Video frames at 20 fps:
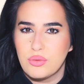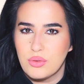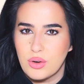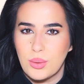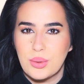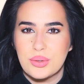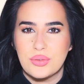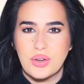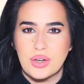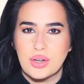
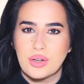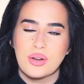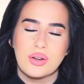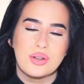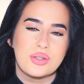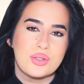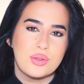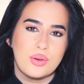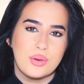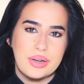forward
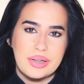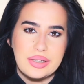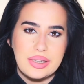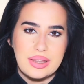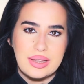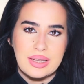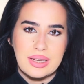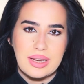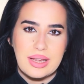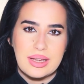fragrance or
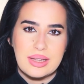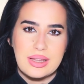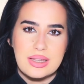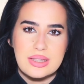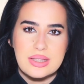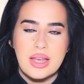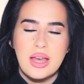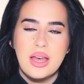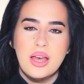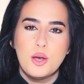anything like
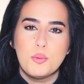this.